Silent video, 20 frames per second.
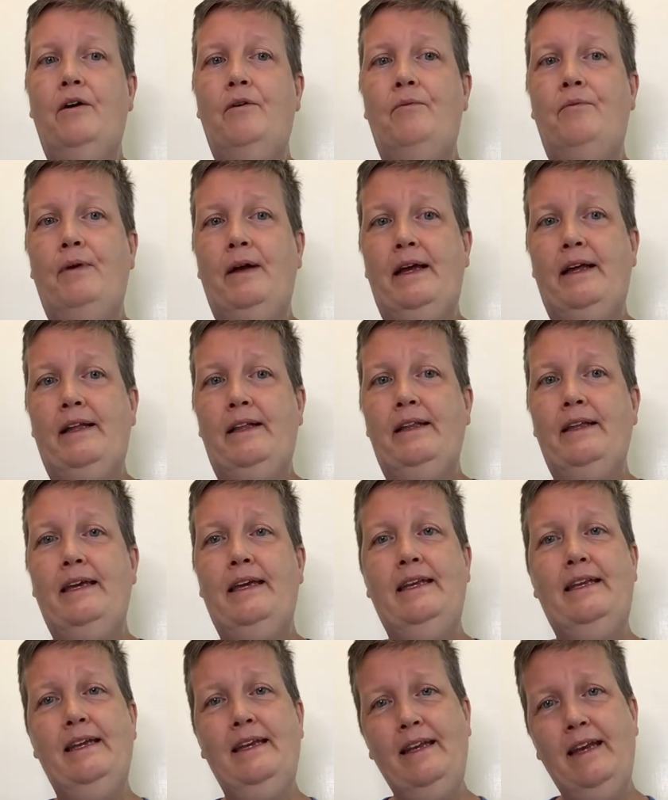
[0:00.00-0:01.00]
Well,
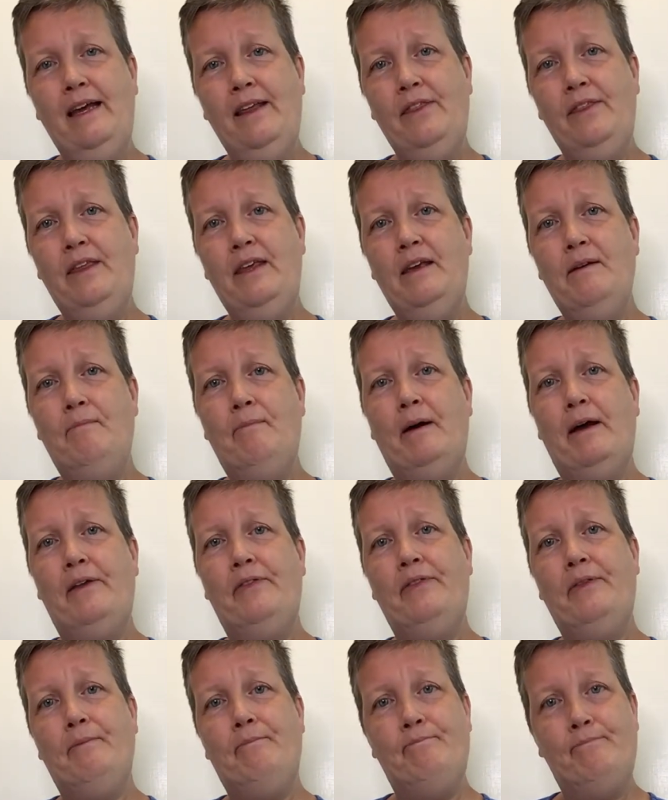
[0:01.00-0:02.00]
he did not think
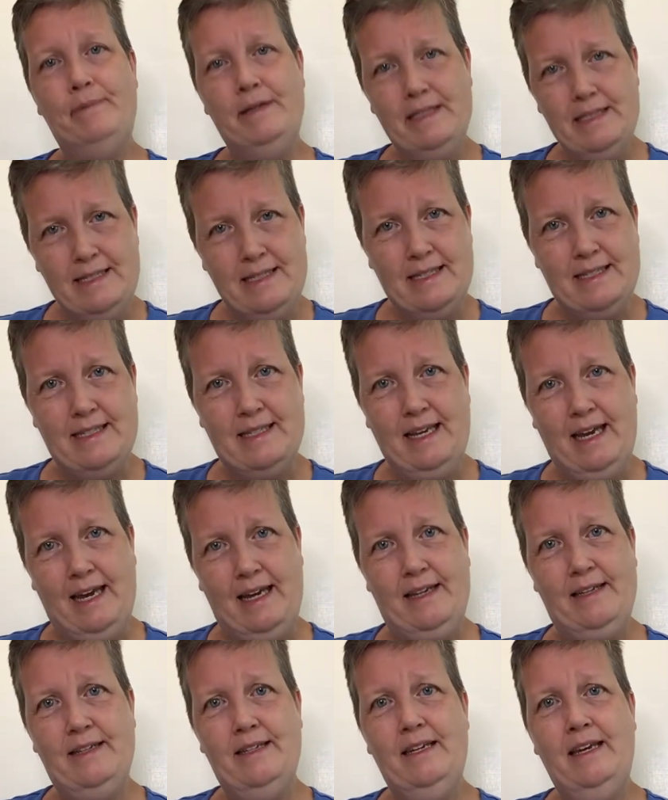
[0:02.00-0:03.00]
about the business
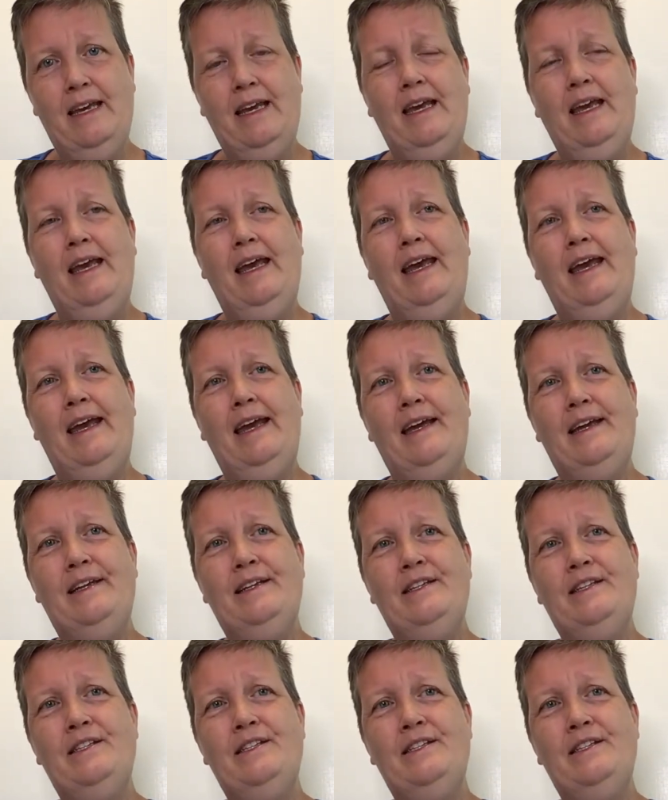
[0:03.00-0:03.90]
end, and